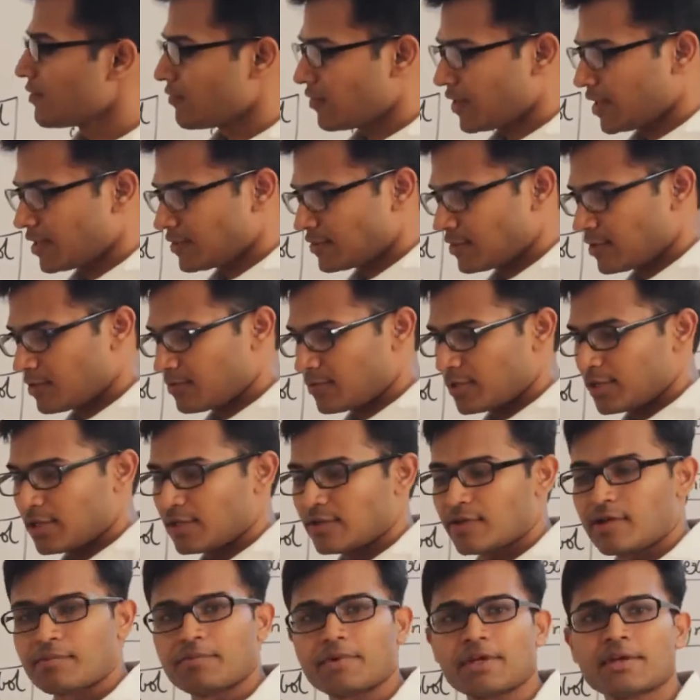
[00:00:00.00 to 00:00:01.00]
For example,
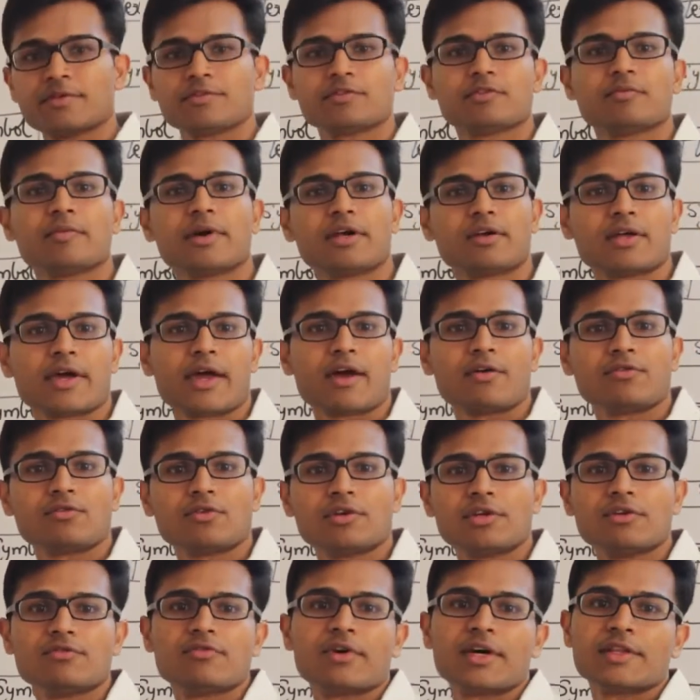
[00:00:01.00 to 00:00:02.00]
sometimes you might have to
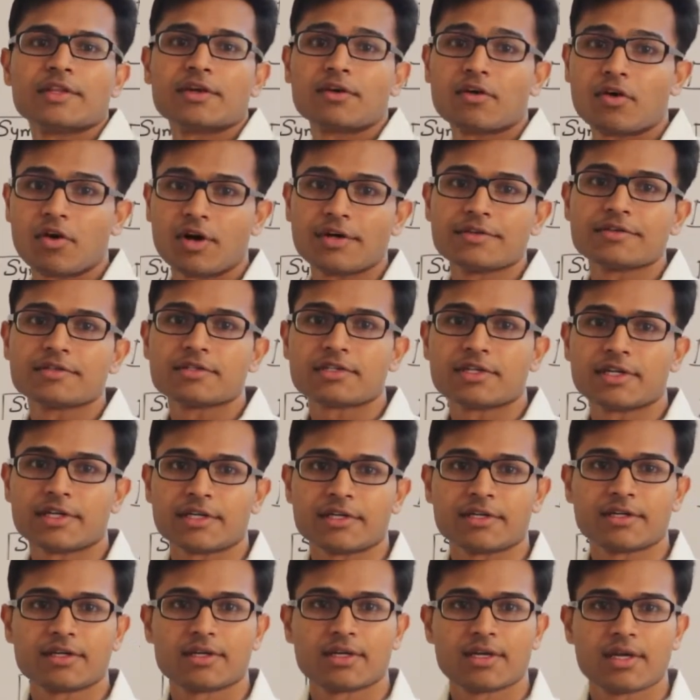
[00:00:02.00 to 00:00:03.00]
define a
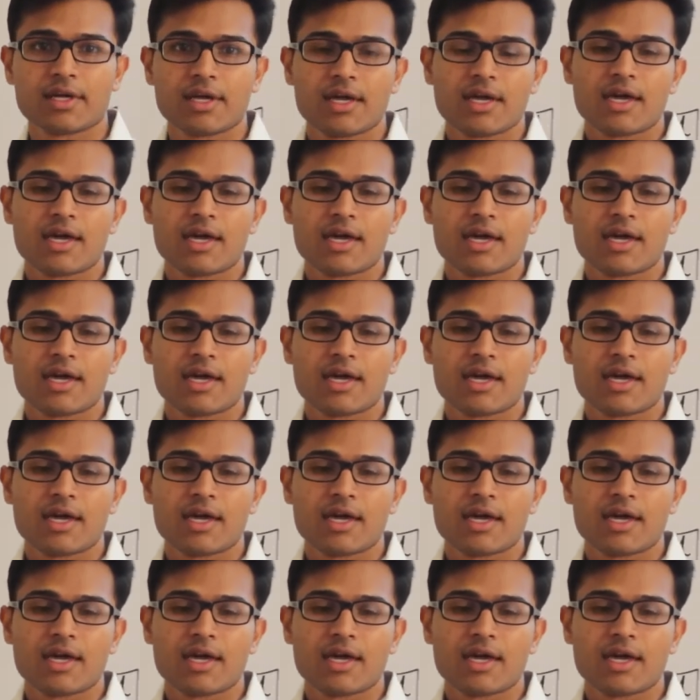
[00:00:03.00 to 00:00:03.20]
constant